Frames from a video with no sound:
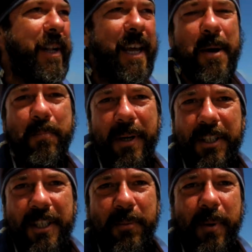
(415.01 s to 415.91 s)
but keep
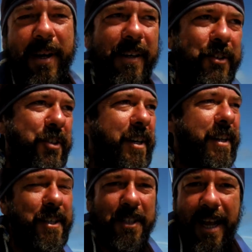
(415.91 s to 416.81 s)
busy, because
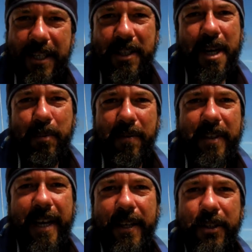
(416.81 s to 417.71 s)
these last couple
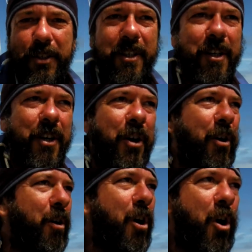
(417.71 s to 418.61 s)
of days
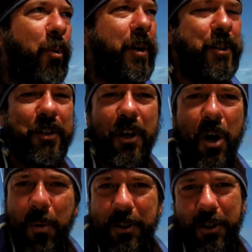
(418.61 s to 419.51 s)
are always
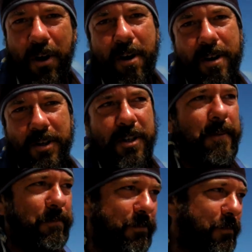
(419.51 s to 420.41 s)
the hardest.